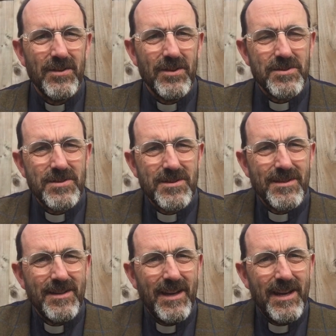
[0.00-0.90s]

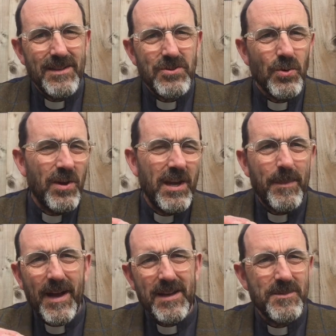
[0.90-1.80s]
That in talking
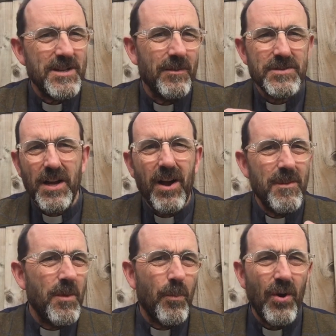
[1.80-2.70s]
about himself as "I
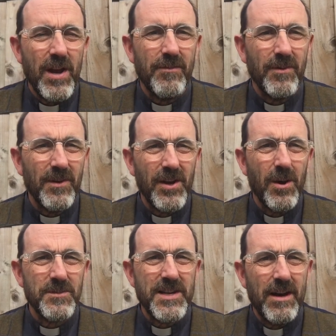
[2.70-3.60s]
am the bread that
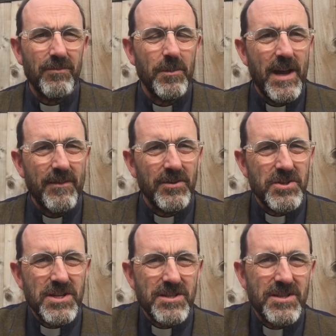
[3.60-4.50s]
comes down from heaven,"
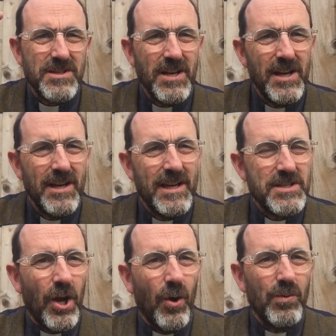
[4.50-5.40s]
Jesus
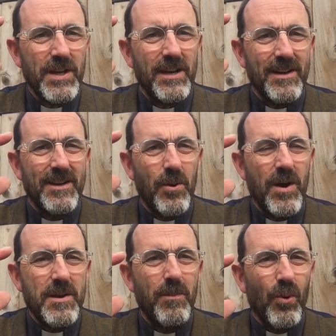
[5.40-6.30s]
is holding a
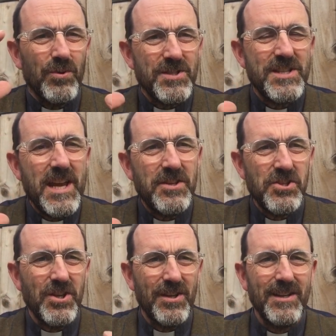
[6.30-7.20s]
quite an important
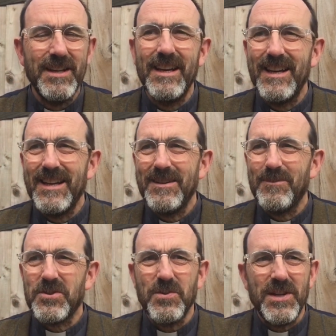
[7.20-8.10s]
tension
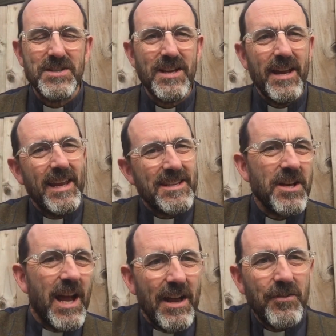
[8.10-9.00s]
between saying,
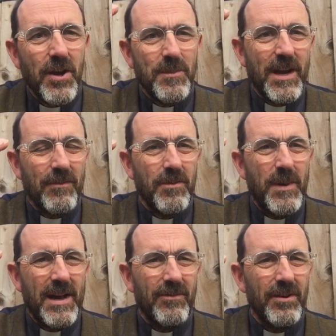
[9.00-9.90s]
yes, I have come down
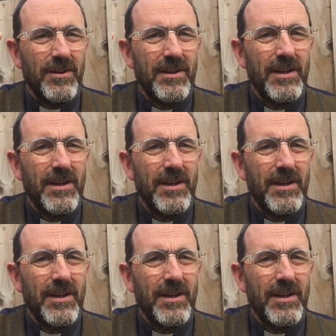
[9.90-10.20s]
from heaven,